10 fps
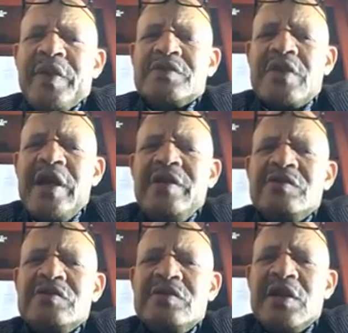
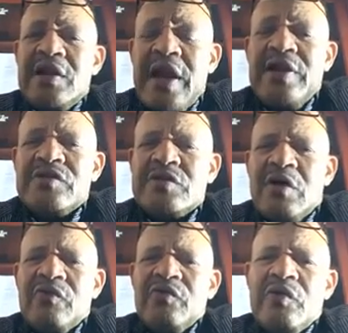change the
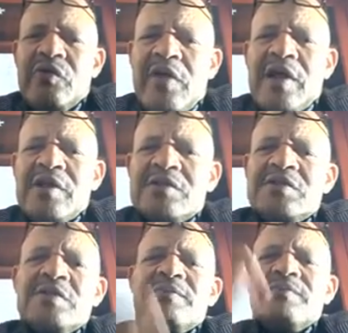nature of the
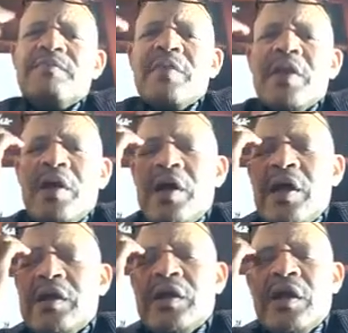royalty.
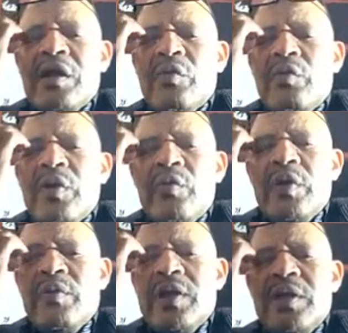And
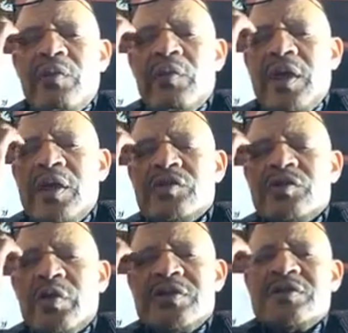we had
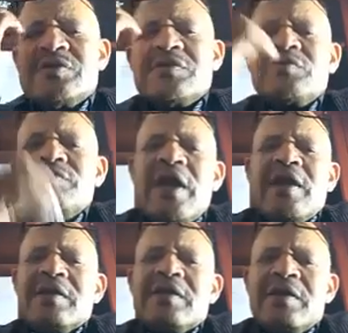choices to
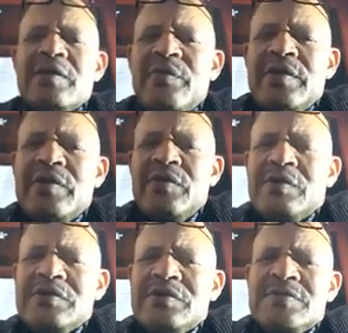make, and we
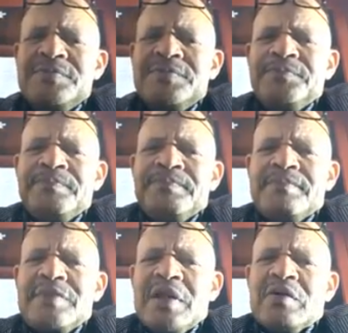thought
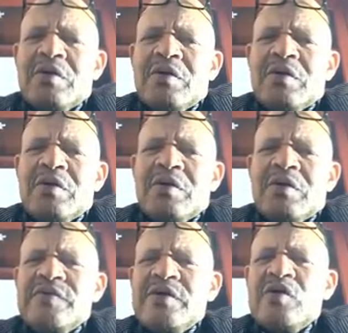the Limpopo
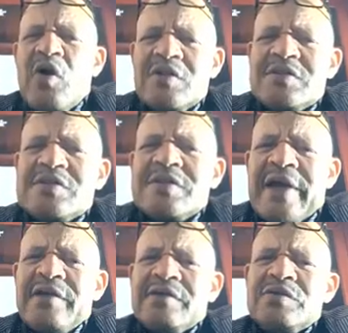was very
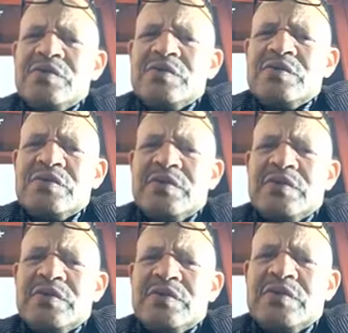hostile to
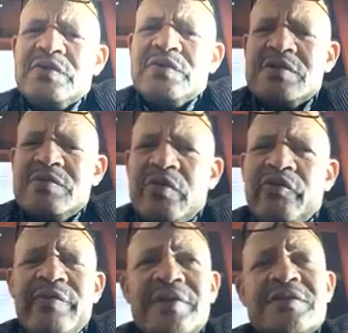the liberation
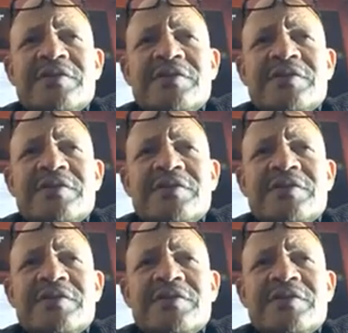movement.